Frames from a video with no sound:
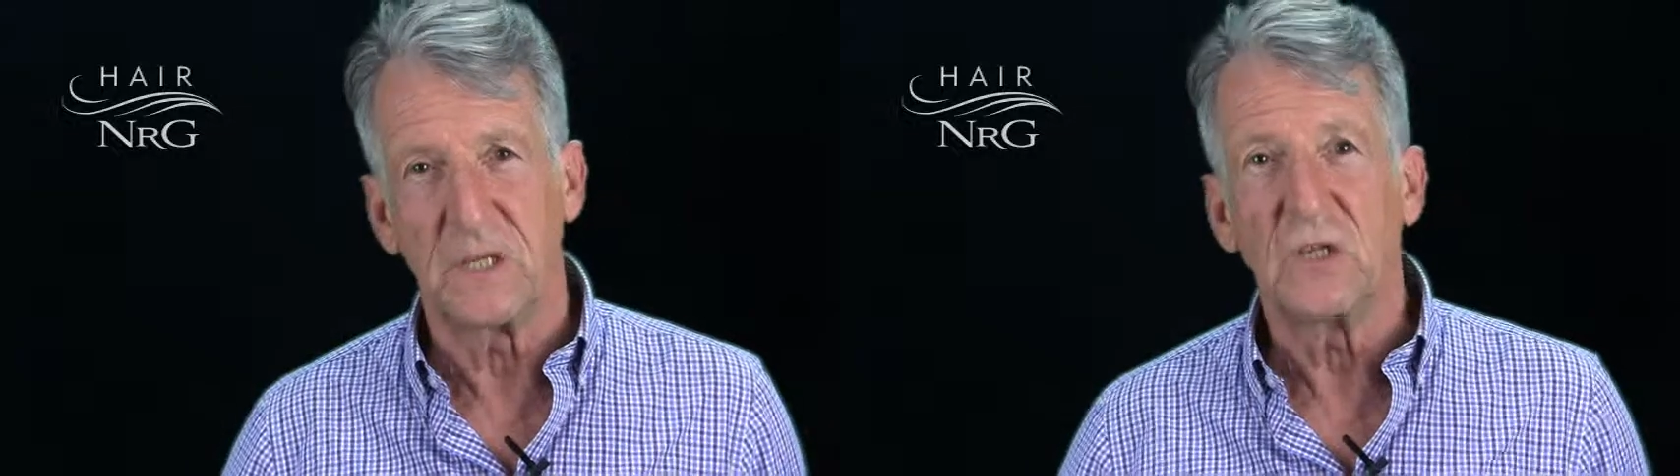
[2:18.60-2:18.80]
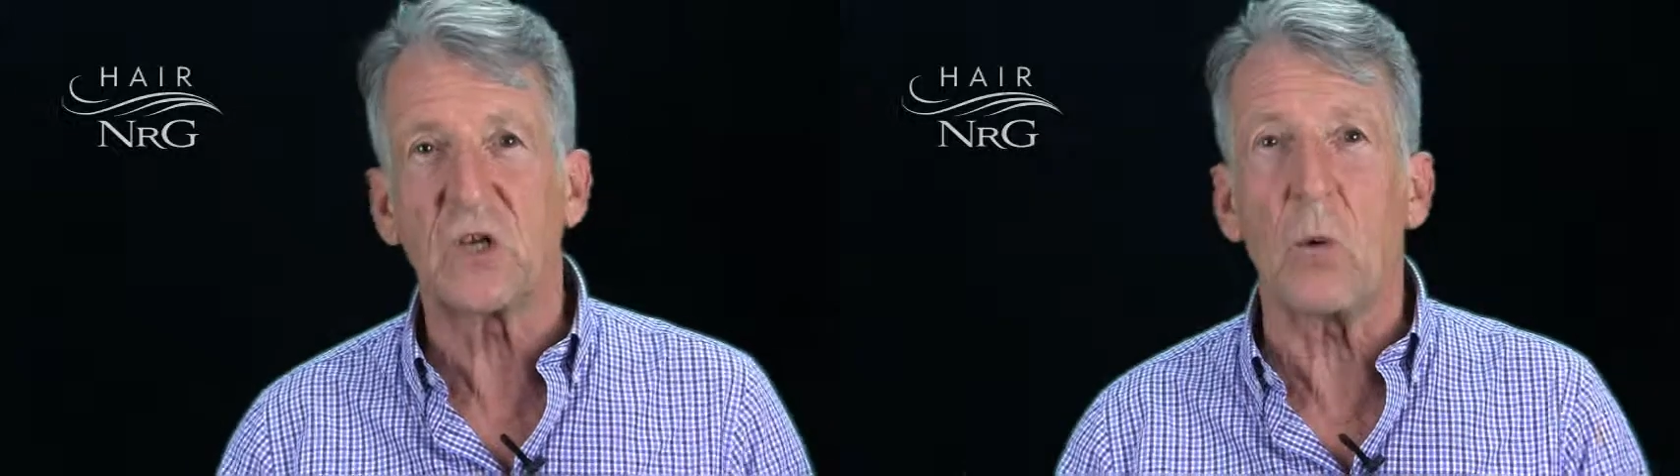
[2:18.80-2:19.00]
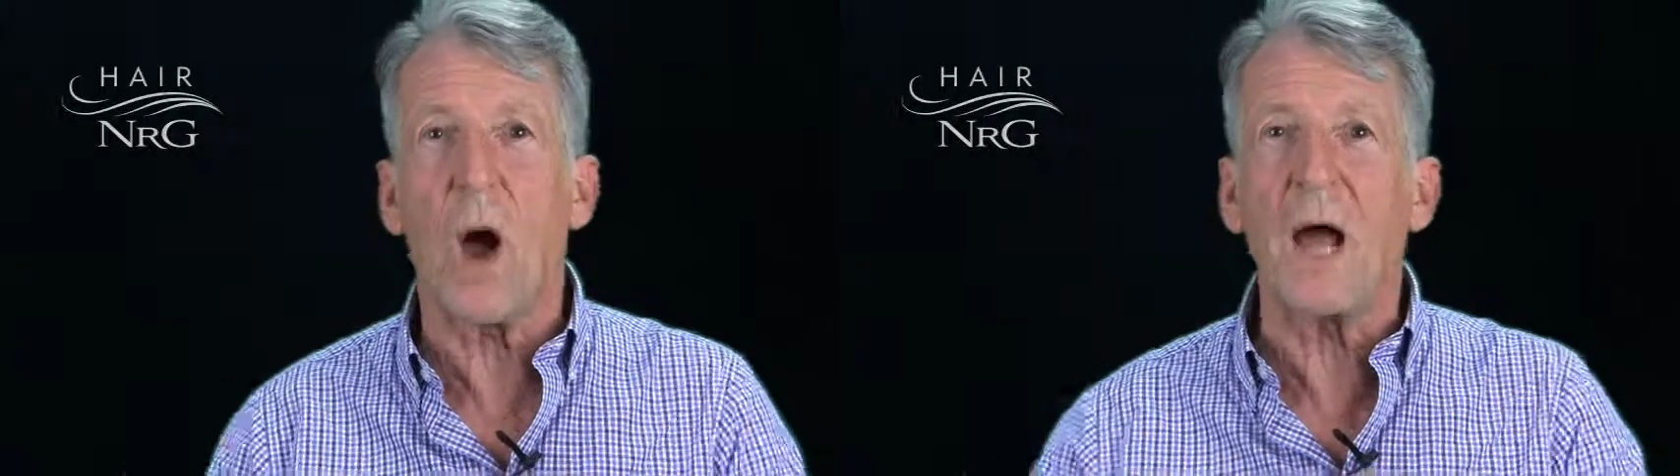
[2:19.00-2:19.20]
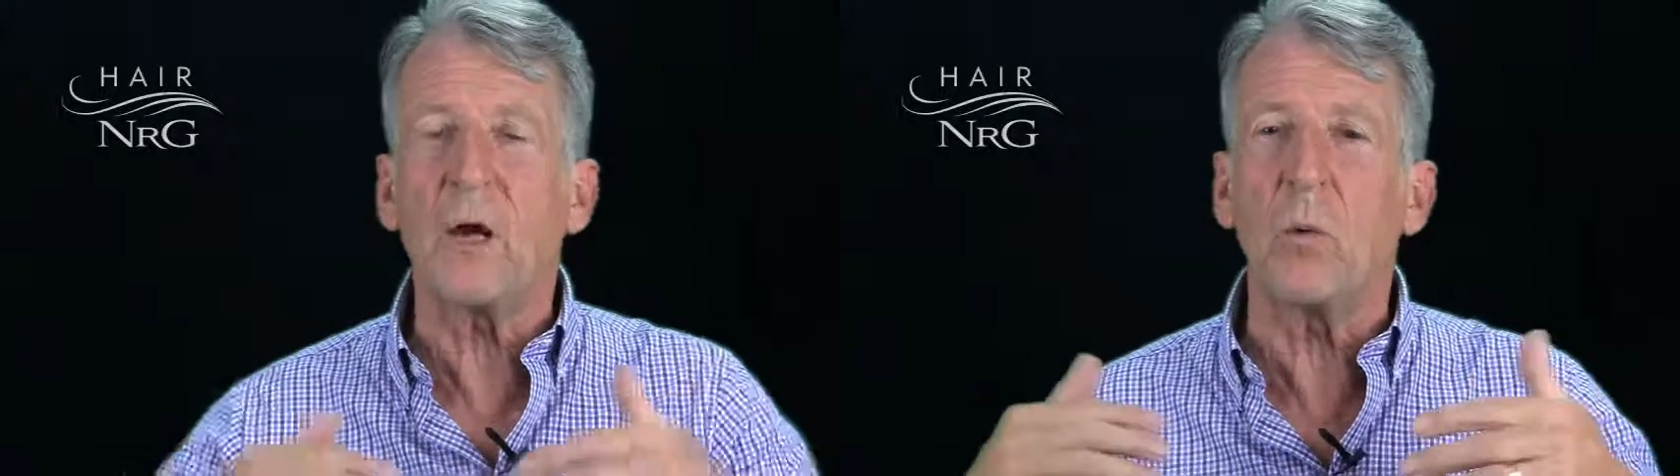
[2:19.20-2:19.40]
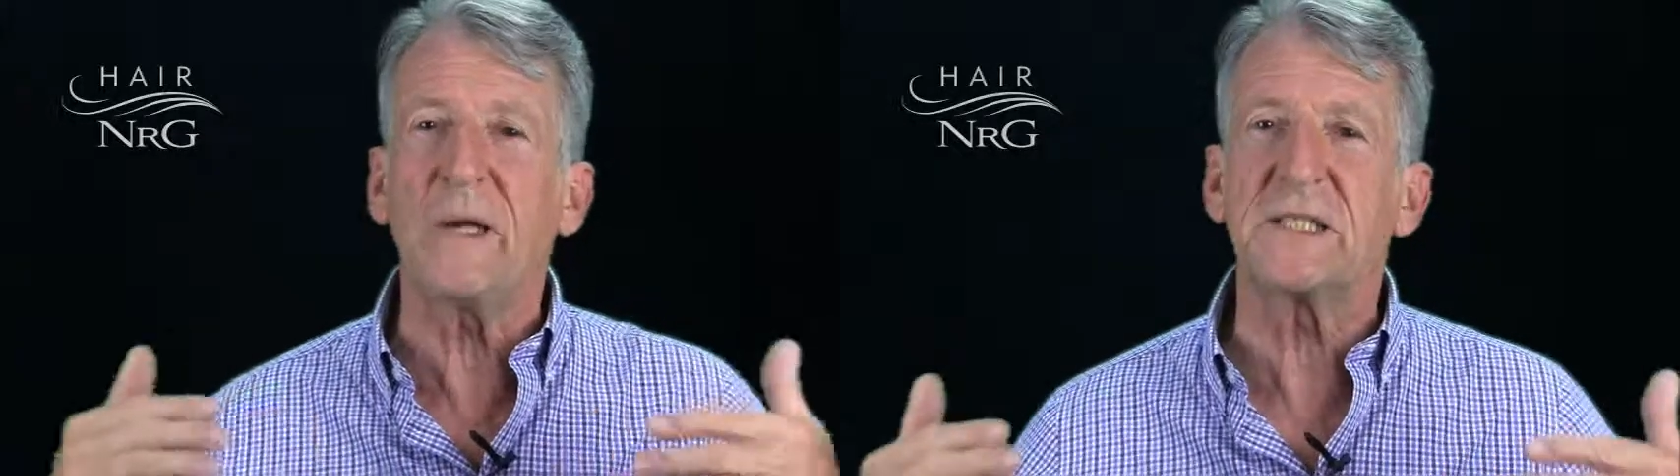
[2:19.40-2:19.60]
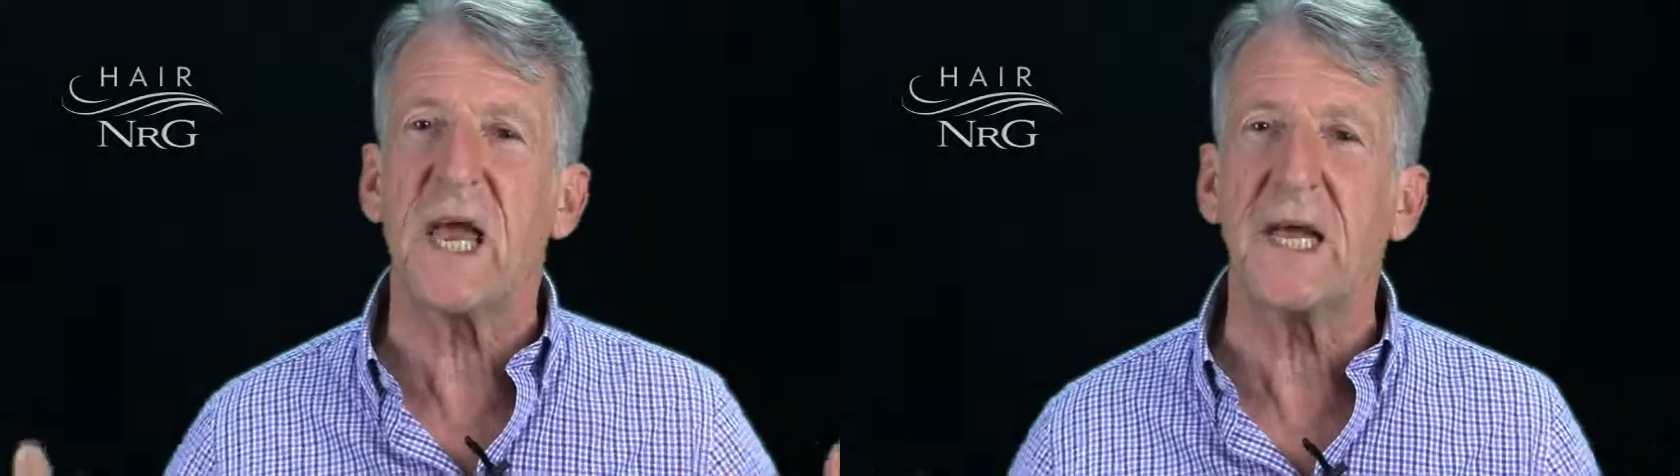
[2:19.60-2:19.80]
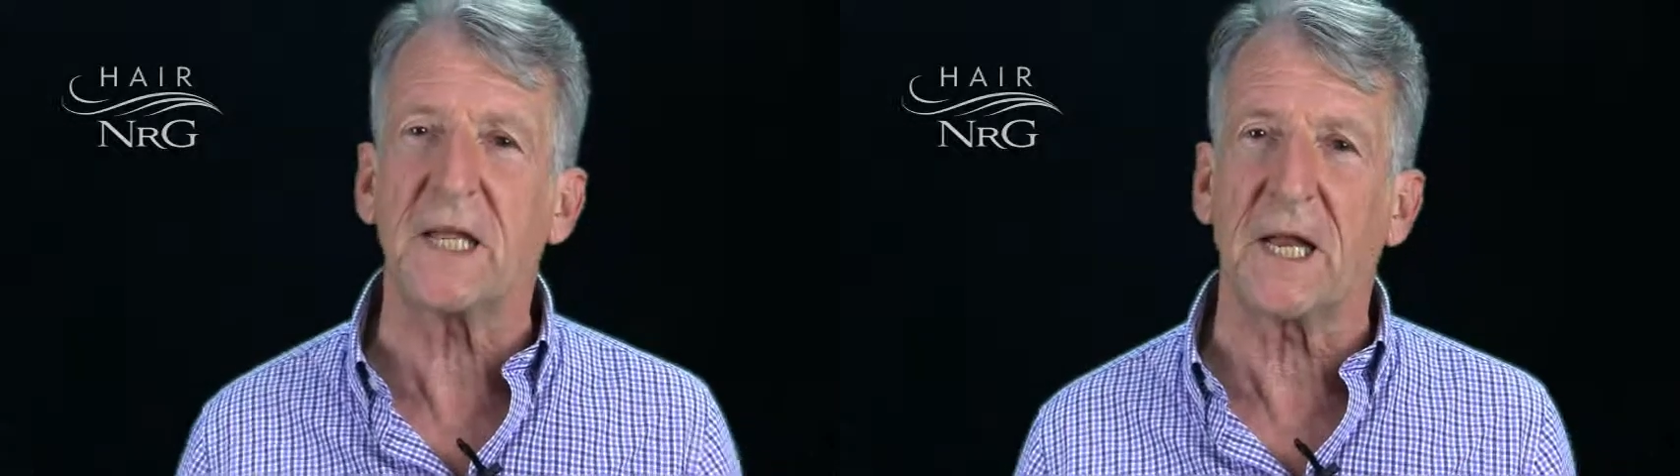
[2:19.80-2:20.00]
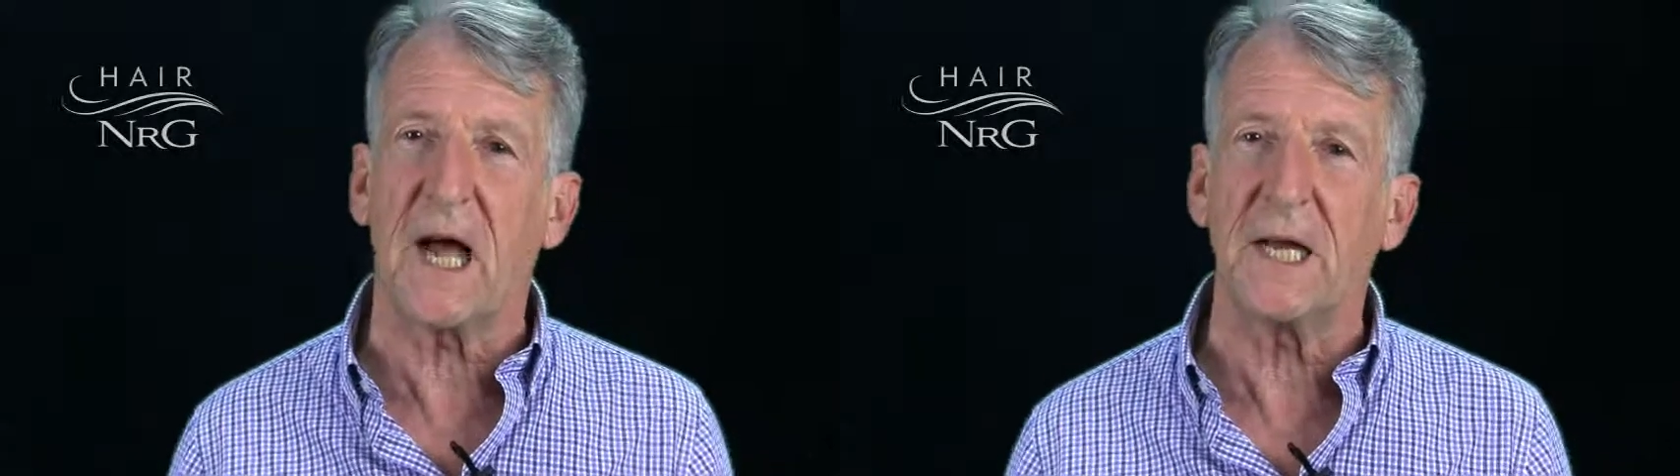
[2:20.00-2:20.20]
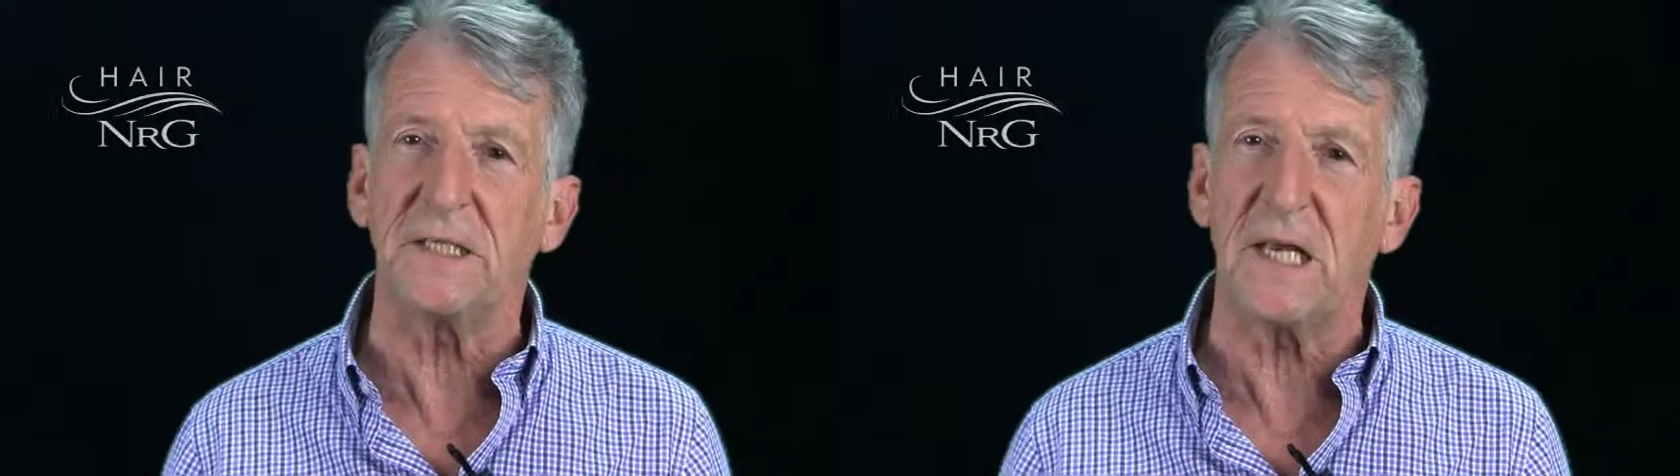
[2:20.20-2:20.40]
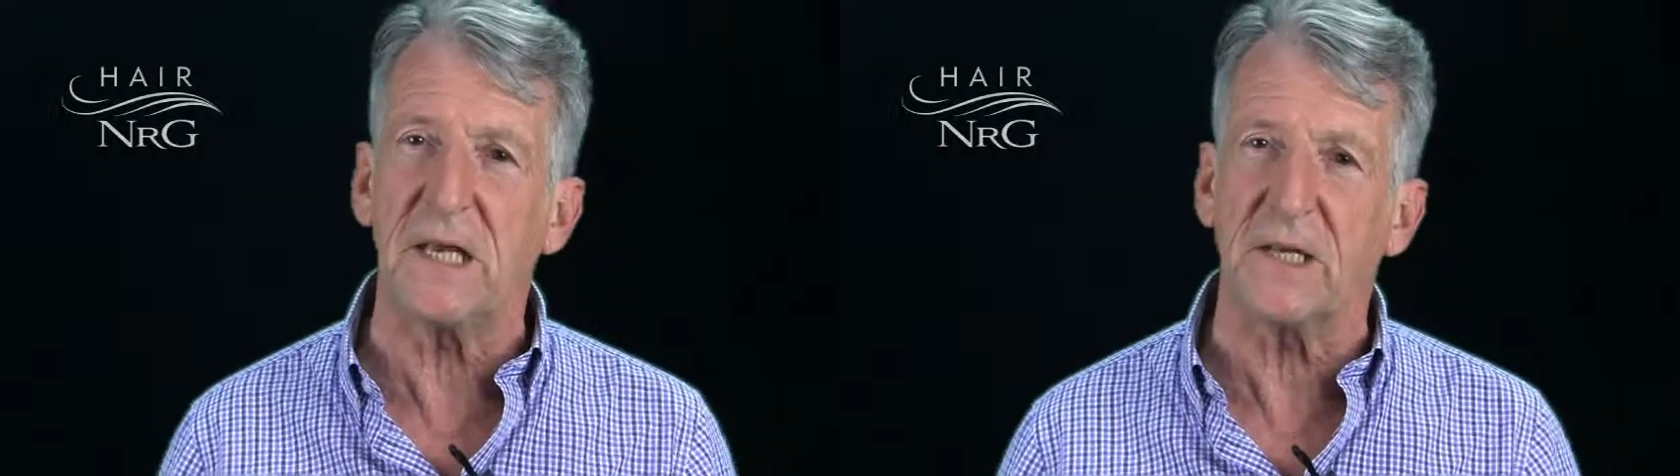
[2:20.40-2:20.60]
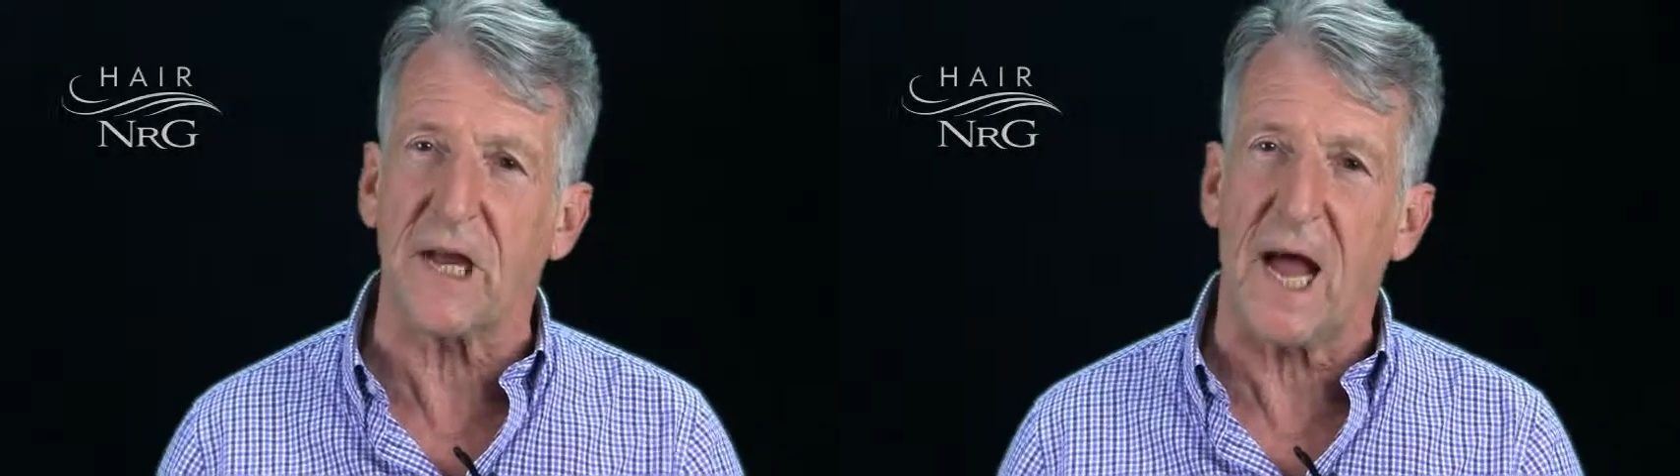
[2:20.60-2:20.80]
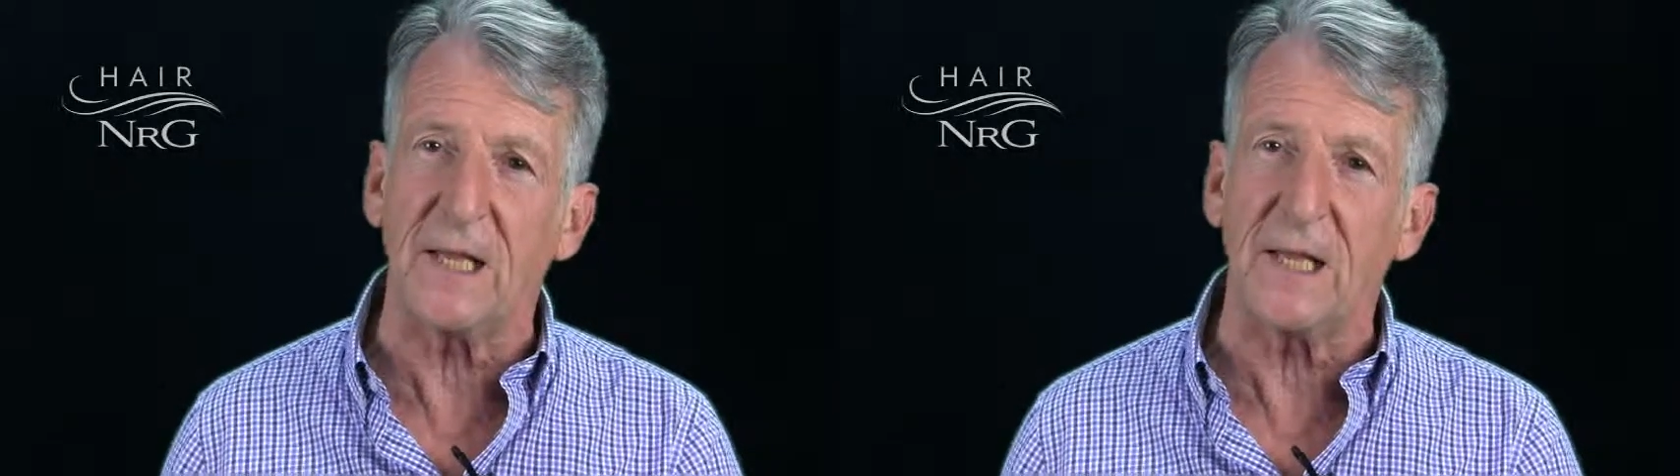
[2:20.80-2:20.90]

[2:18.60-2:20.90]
So why don't we take that idea that I